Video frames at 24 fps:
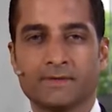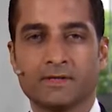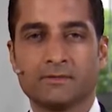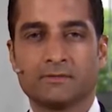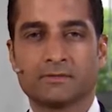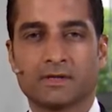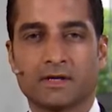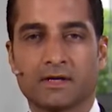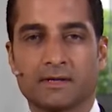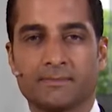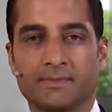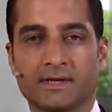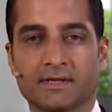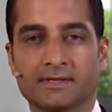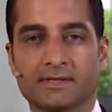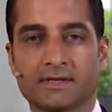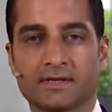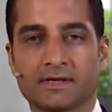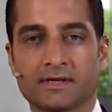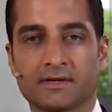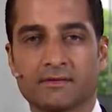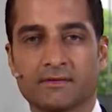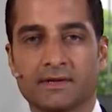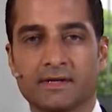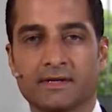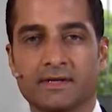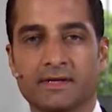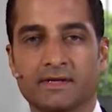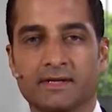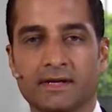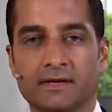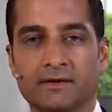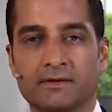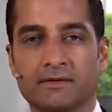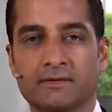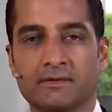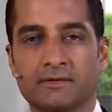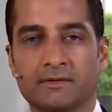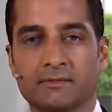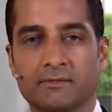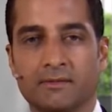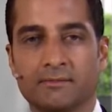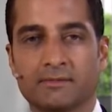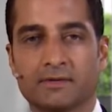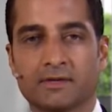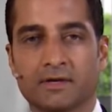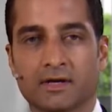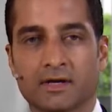We'll talk about that in great detail
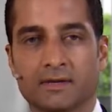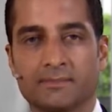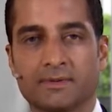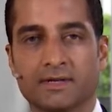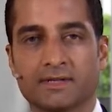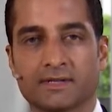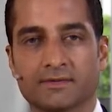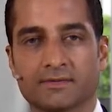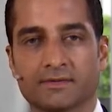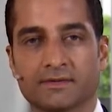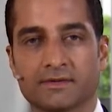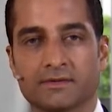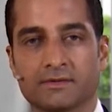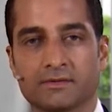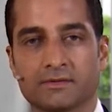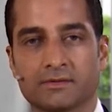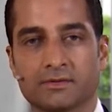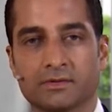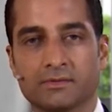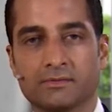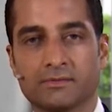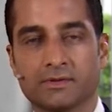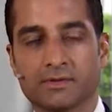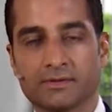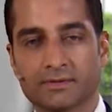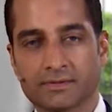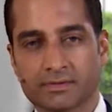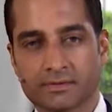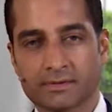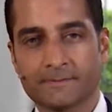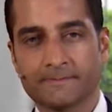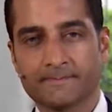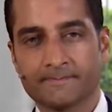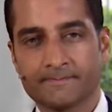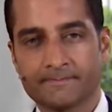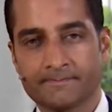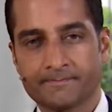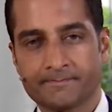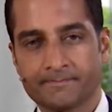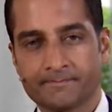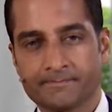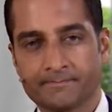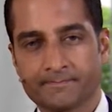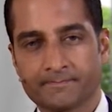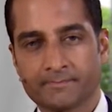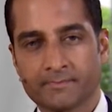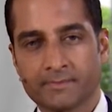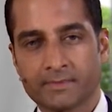when we talk about testicular tumors.
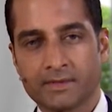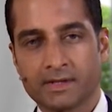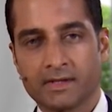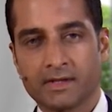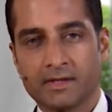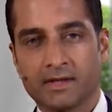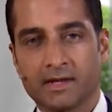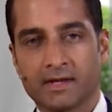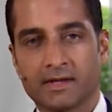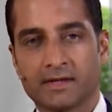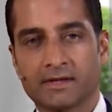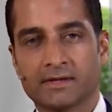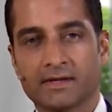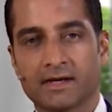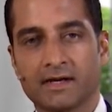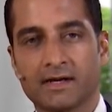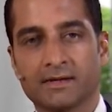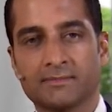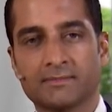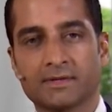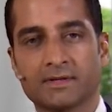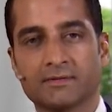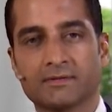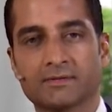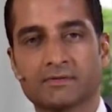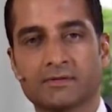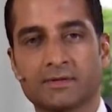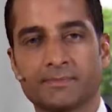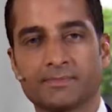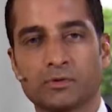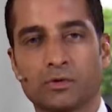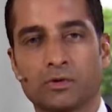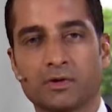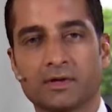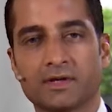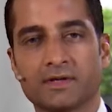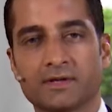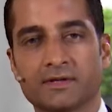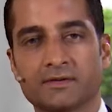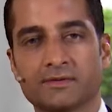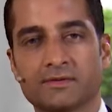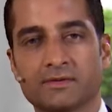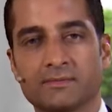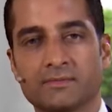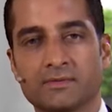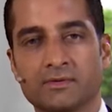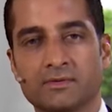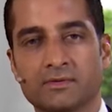Anytime there is
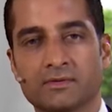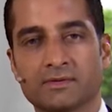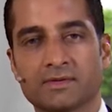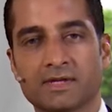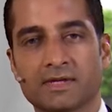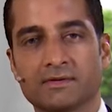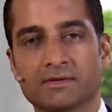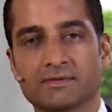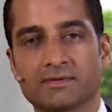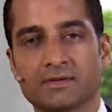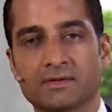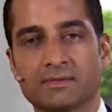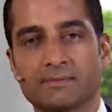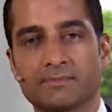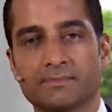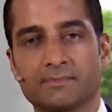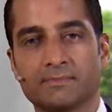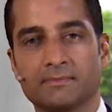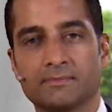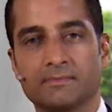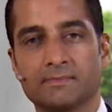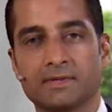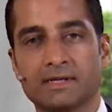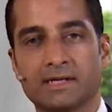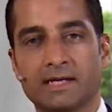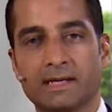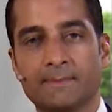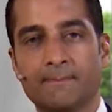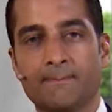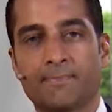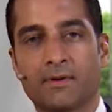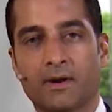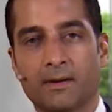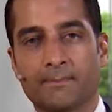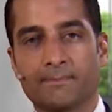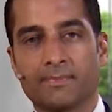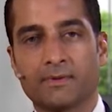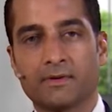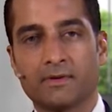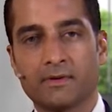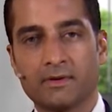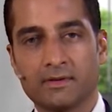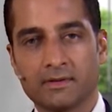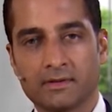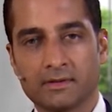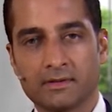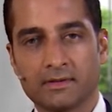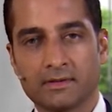cryptorchidism or there is
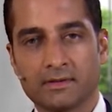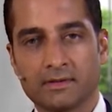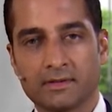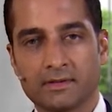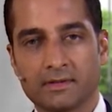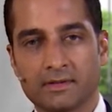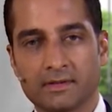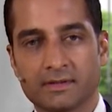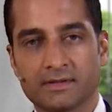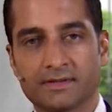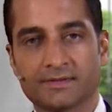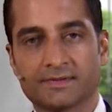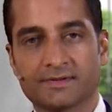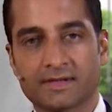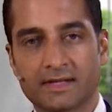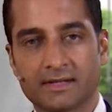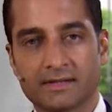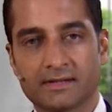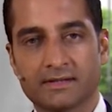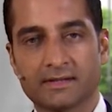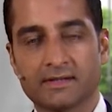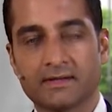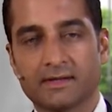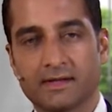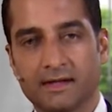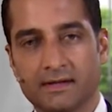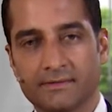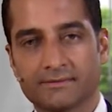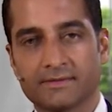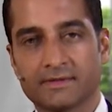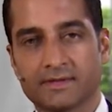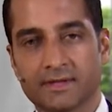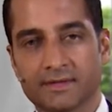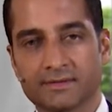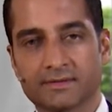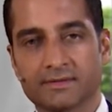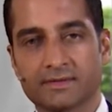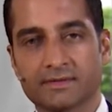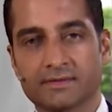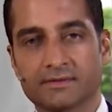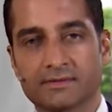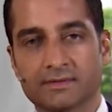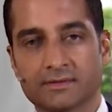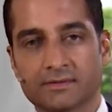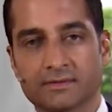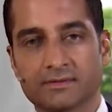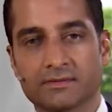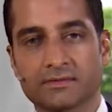improper descent of the
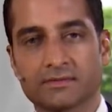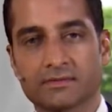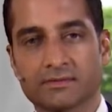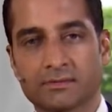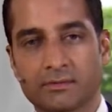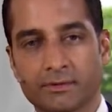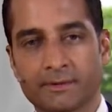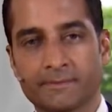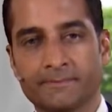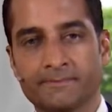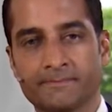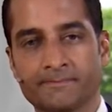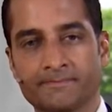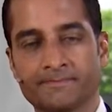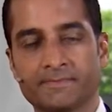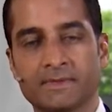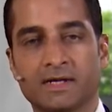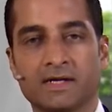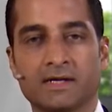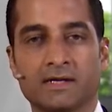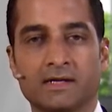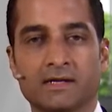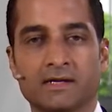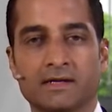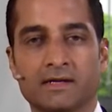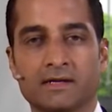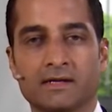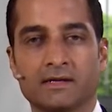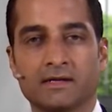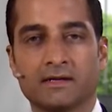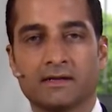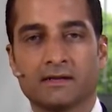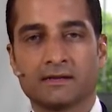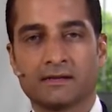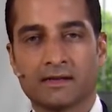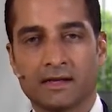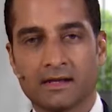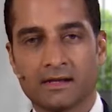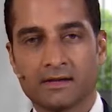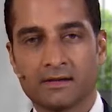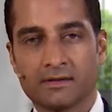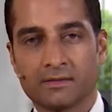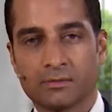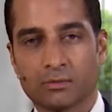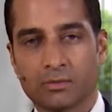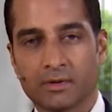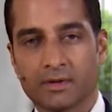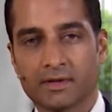testes into the scrotum, then
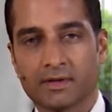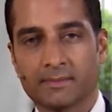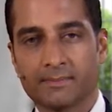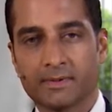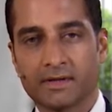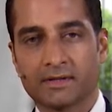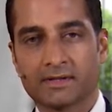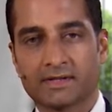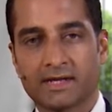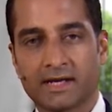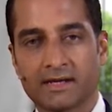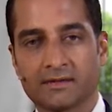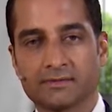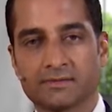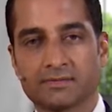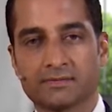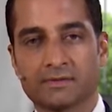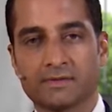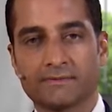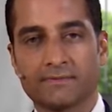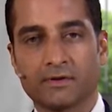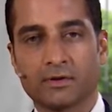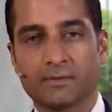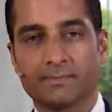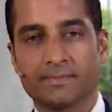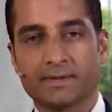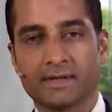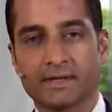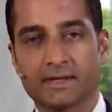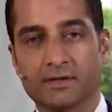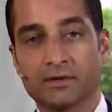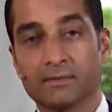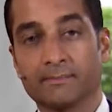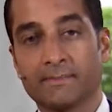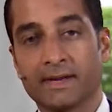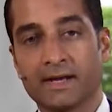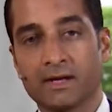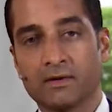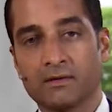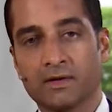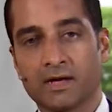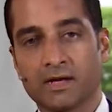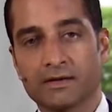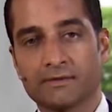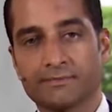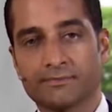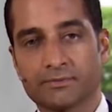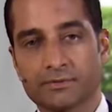you're worried about cancer developing in your male,
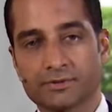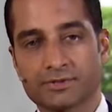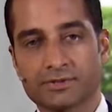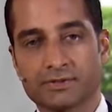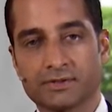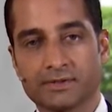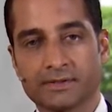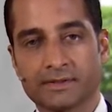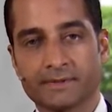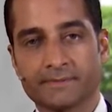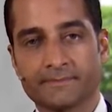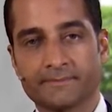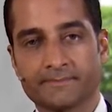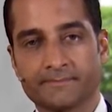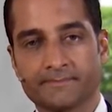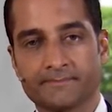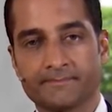unfortunately.